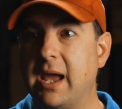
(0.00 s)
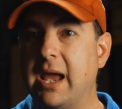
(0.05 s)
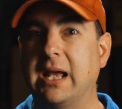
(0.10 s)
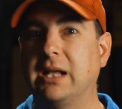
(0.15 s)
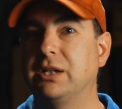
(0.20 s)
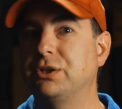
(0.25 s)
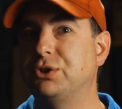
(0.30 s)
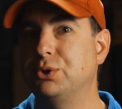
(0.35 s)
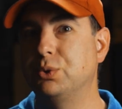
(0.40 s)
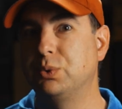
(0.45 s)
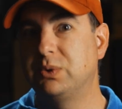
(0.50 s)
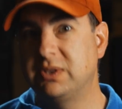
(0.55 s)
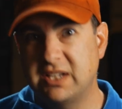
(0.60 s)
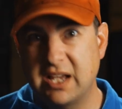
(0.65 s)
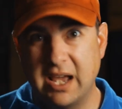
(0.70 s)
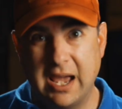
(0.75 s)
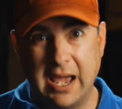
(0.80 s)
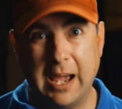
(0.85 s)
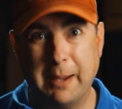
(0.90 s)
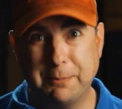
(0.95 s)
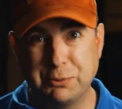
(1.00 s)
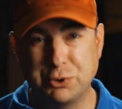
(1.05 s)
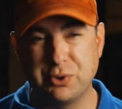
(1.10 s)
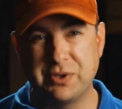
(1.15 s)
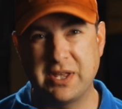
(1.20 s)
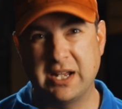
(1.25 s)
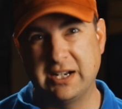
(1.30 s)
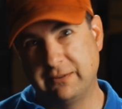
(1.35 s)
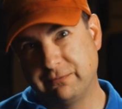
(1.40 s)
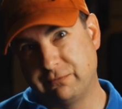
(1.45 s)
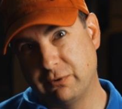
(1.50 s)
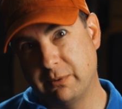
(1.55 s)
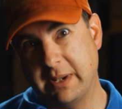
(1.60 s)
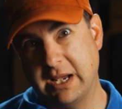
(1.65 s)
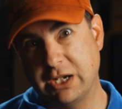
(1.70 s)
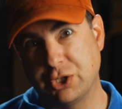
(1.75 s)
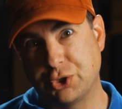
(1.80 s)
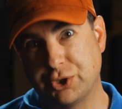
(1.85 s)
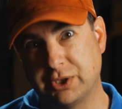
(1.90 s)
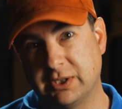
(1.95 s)
and to capture that
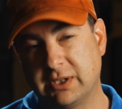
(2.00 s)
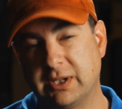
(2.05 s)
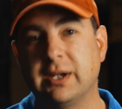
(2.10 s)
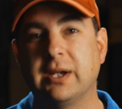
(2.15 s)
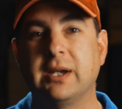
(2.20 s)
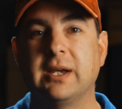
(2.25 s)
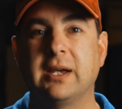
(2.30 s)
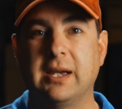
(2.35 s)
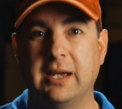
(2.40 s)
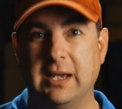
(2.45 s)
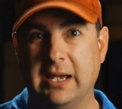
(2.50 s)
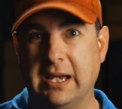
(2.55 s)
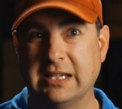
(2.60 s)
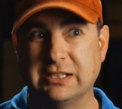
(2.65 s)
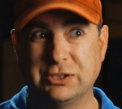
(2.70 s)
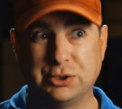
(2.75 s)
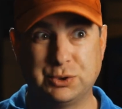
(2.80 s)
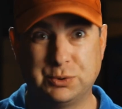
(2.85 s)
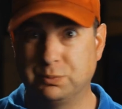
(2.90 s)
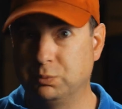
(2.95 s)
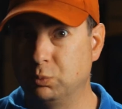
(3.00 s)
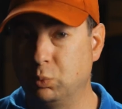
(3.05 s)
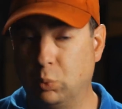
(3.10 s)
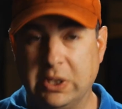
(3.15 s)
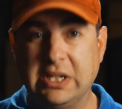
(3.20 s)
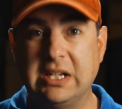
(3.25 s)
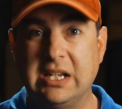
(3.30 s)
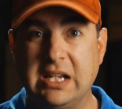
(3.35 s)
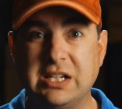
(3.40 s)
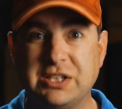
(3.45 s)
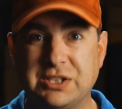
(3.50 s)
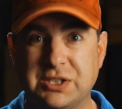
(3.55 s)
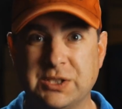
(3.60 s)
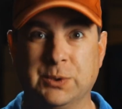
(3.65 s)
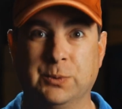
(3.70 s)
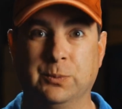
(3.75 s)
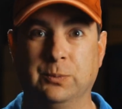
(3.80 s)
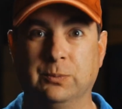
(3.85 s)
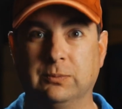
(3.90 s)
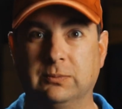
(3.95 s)
information as we need
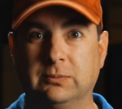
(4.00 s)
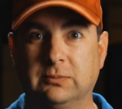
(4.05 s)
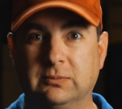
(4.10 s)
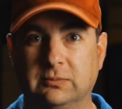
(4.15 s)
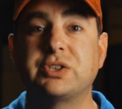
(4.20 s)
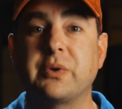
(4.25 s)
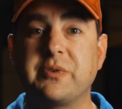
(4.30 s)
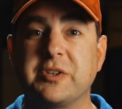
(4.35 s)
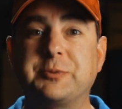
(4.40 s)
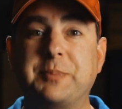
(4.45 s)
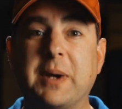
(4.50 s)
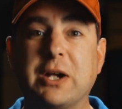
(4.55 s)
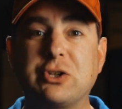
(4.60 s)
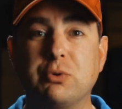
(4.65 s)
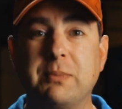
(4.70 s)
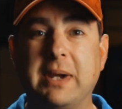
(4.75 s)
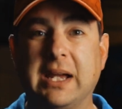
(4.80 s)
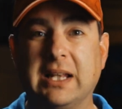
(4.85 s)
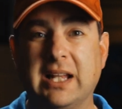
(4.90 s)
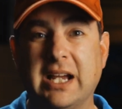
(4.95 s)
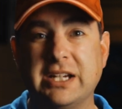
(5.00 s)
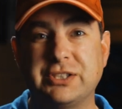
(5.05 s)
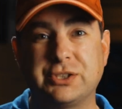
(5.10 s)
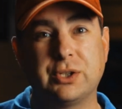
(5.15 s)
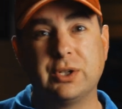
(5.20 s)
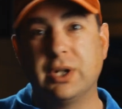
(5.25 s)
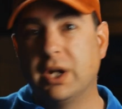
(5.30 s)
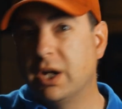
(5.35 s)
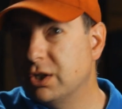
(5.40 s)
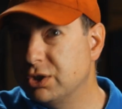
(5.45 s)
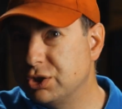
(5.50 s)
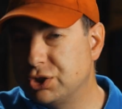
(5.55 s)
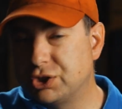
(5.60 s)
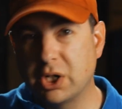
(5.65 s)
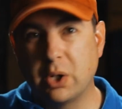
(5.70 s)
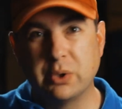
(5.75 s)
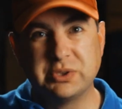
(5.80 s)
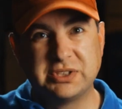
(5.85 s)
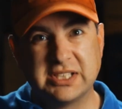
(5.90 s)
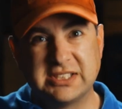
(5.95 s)
to. So the spectrum analyzer
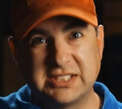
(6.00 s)
shows